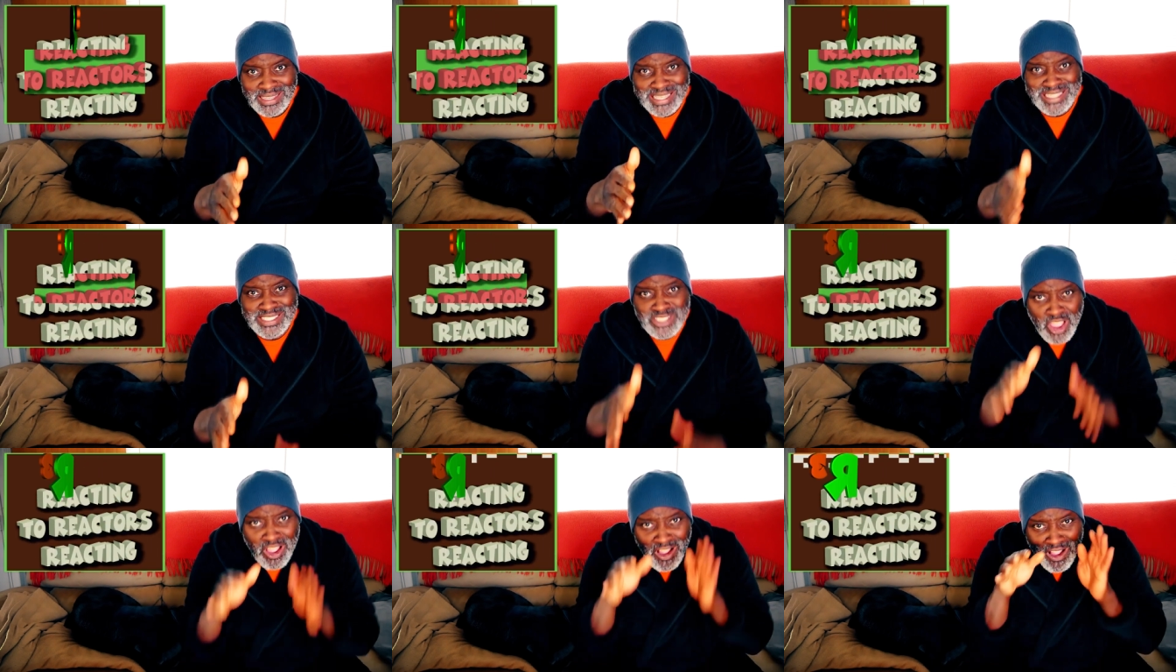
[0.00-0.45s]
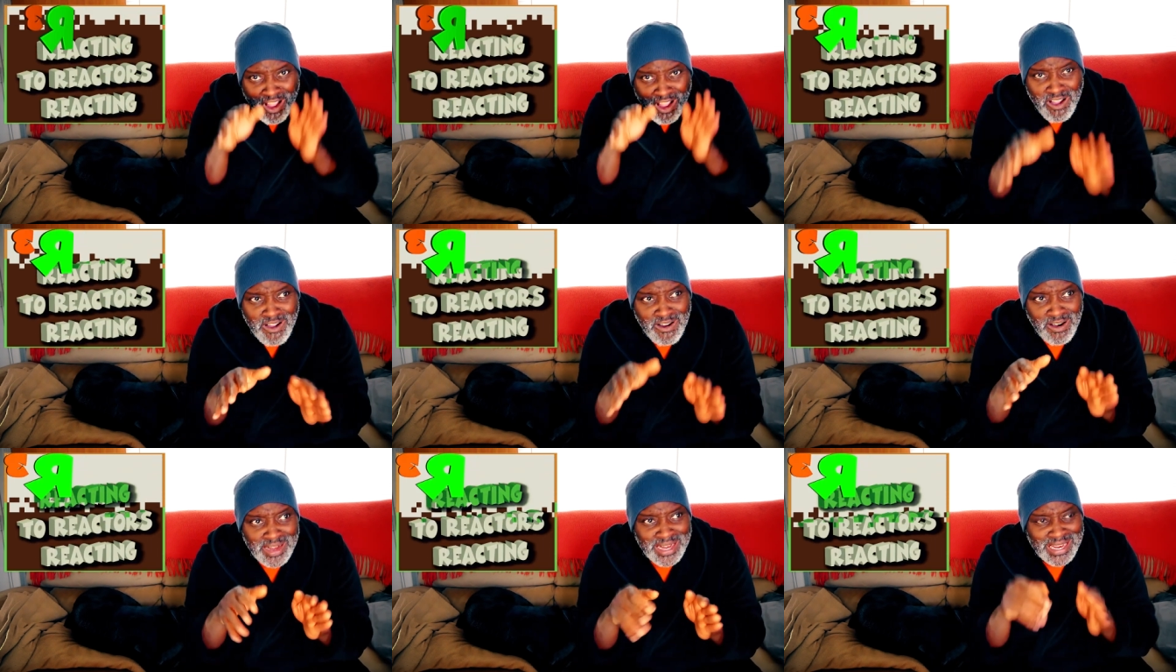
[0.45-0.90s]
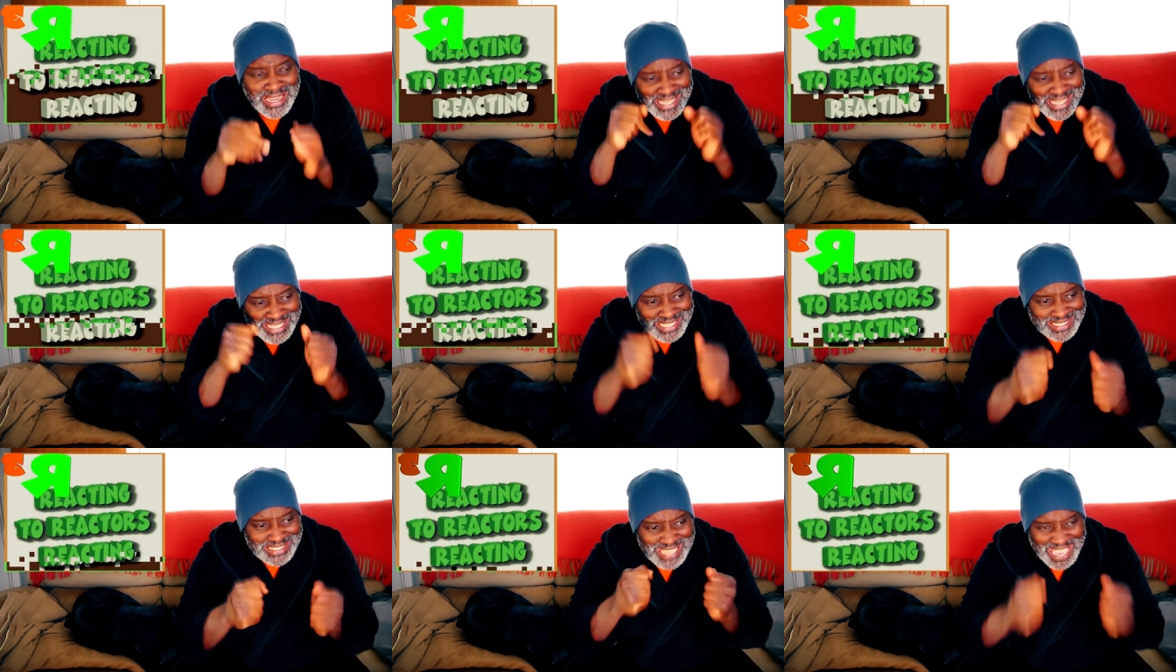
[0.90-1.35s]
It's hard,
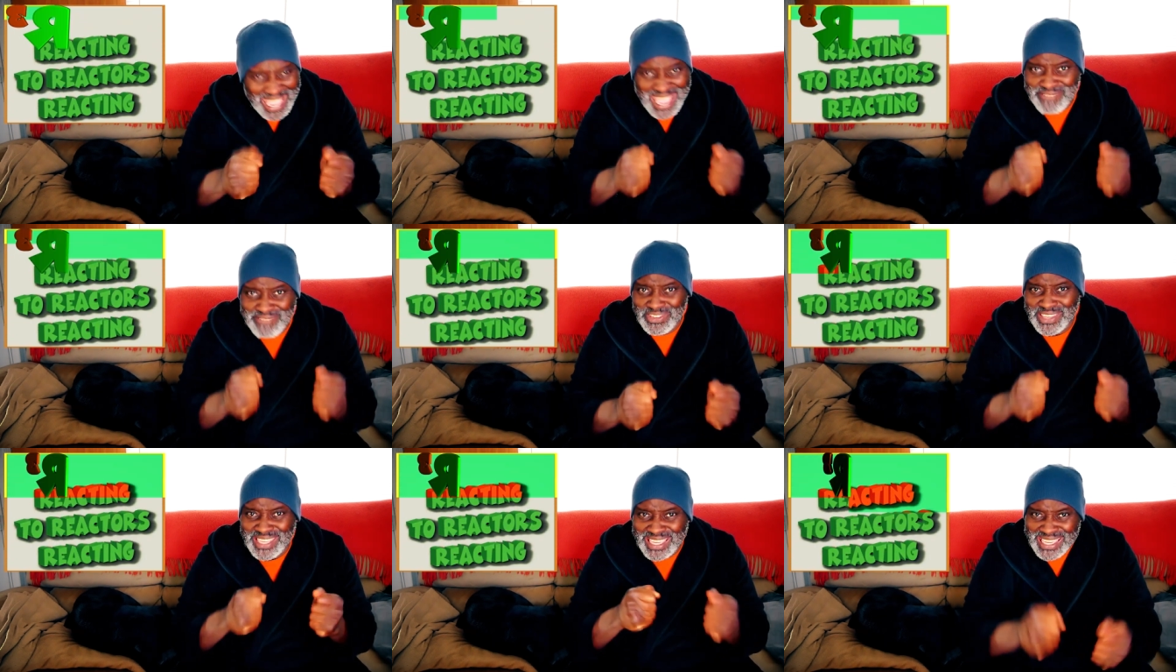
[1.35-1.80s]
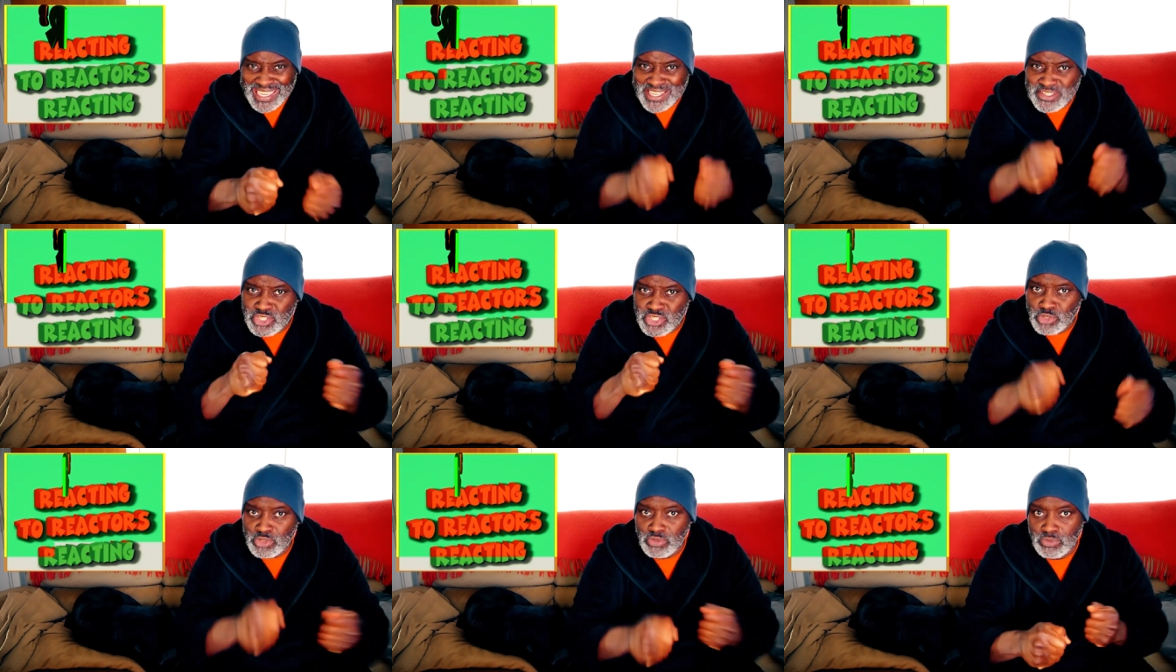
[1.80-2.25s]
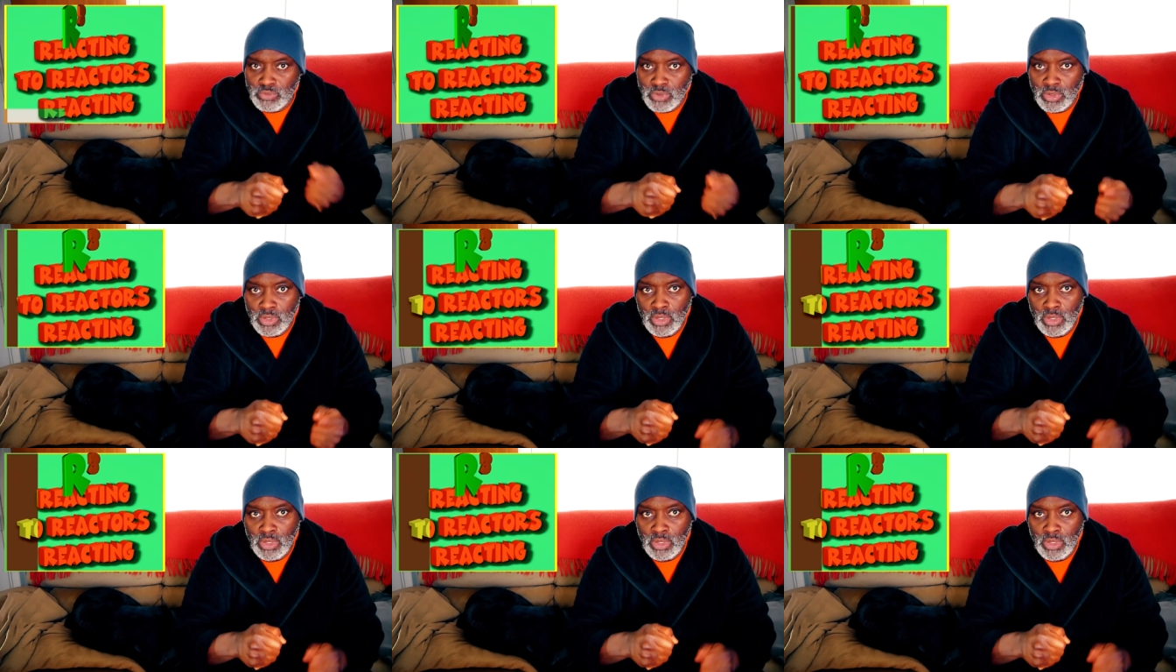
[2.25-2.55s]
it's heavy, it hits you